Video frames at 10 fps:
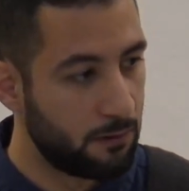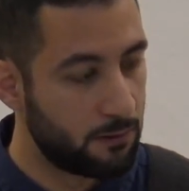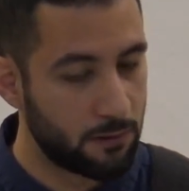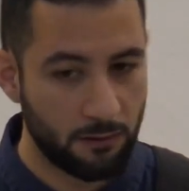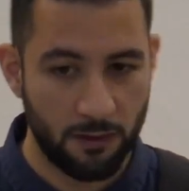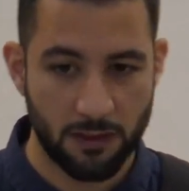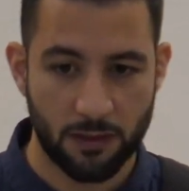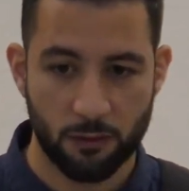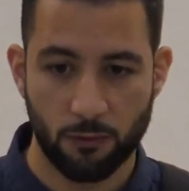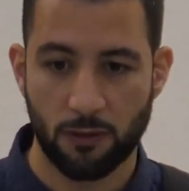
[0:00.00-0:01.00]
So the verse
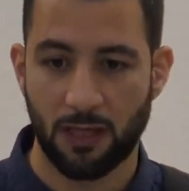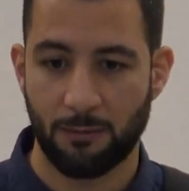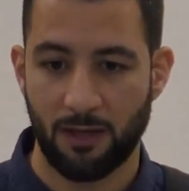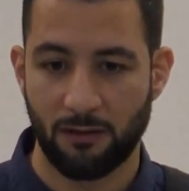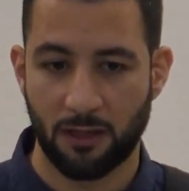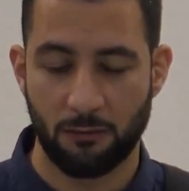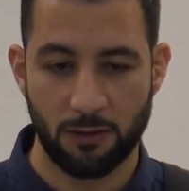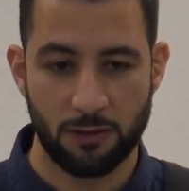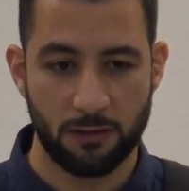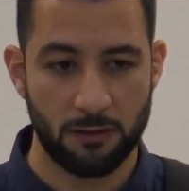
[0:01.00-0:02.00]
talking about the
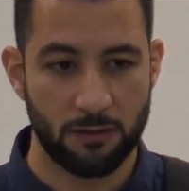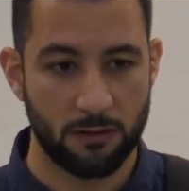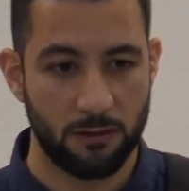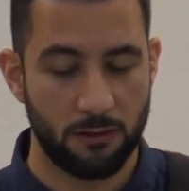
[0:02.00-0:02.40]
Christians,